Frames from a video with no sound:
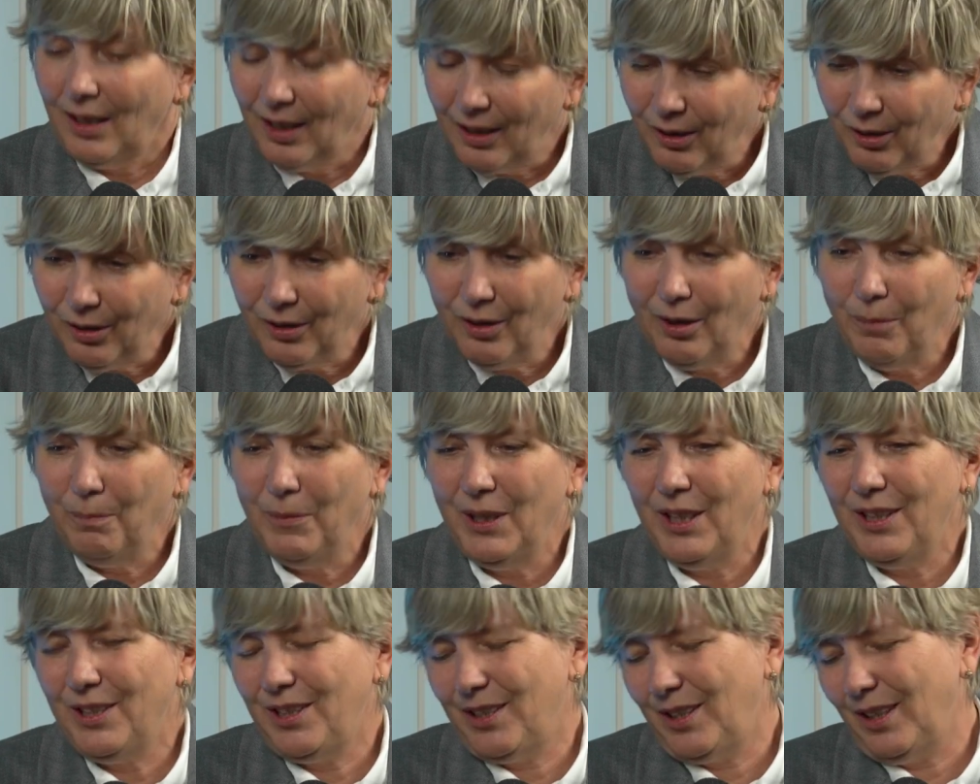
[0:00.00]

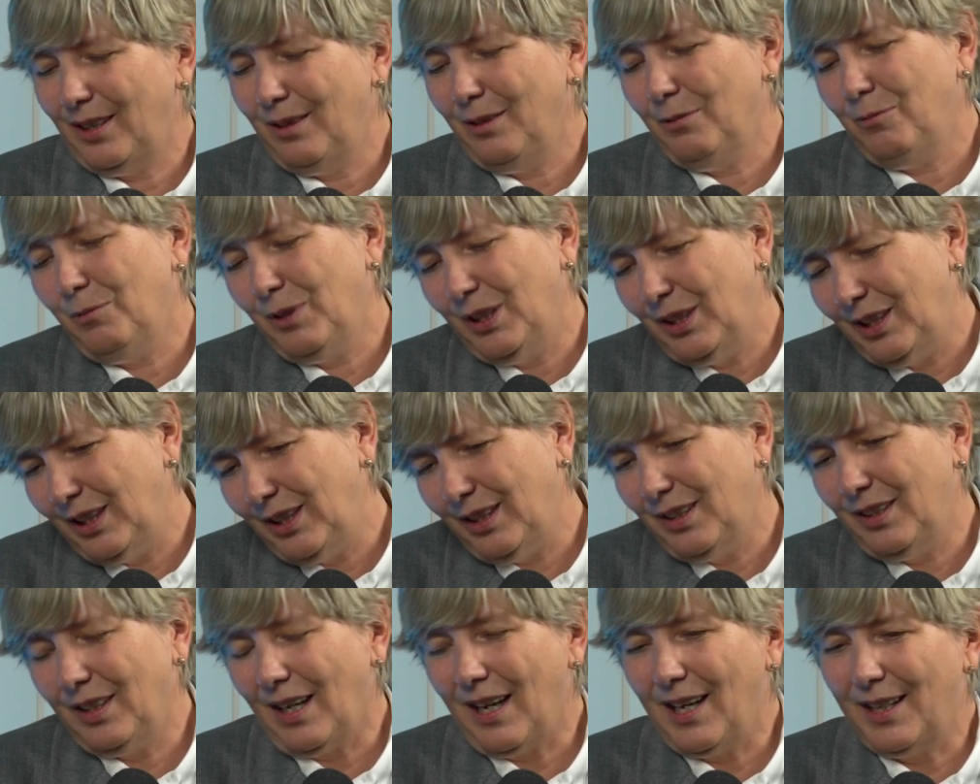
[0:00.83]
economics and we
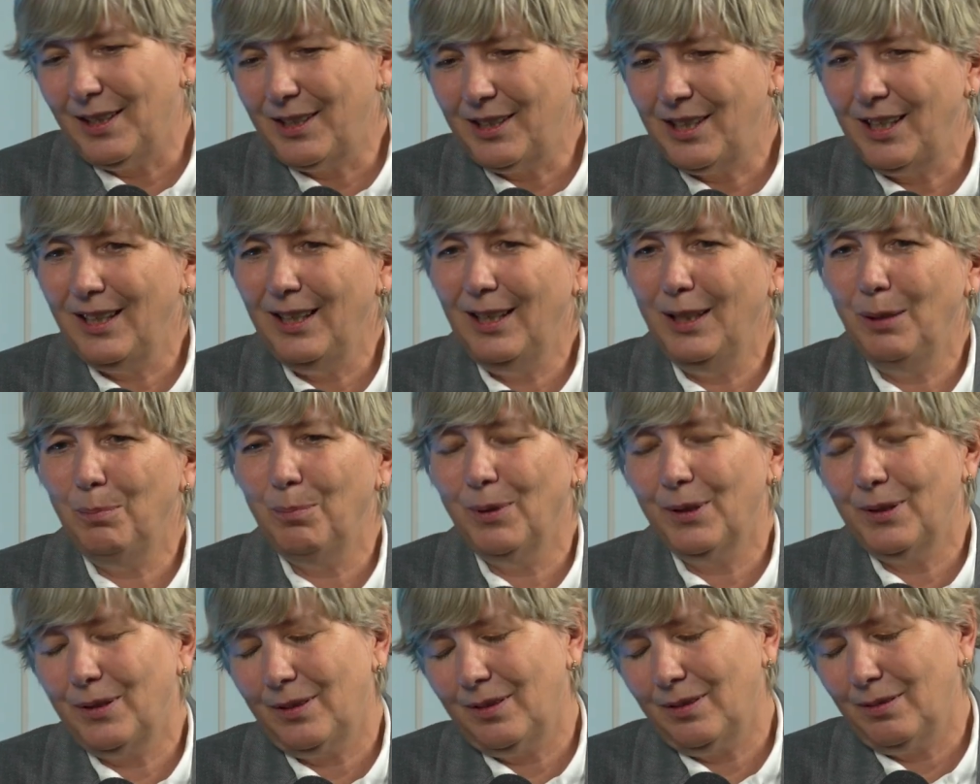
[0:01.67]
did
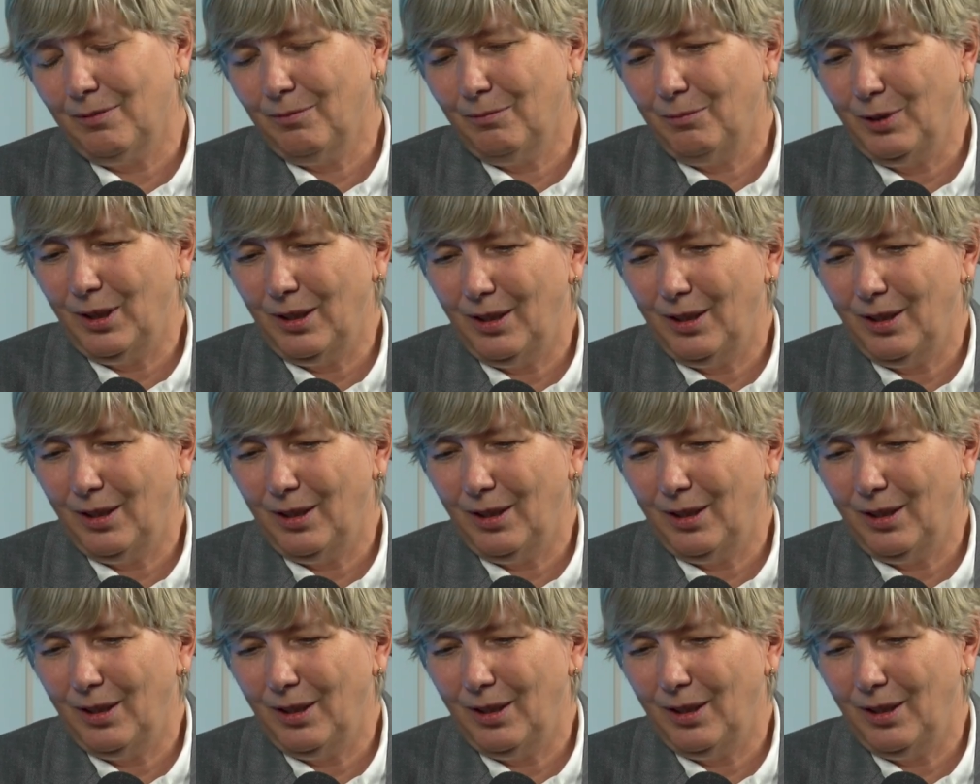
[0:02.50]
IT, but